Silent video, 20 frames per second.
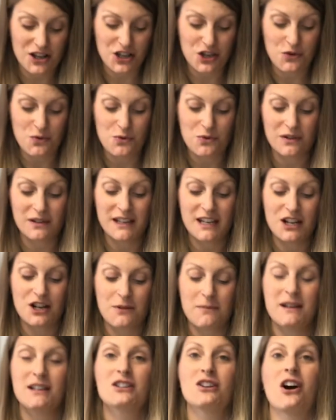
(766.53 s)
you will hear
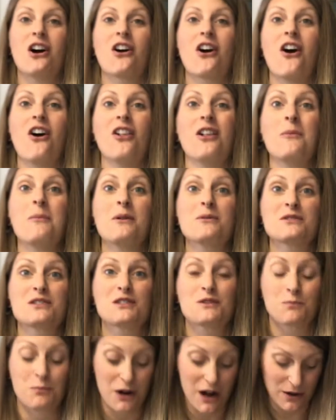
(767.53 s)
me talk all about
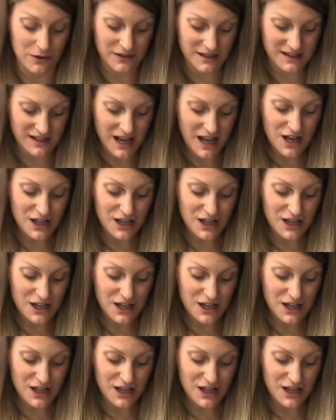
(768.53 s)
sprouts.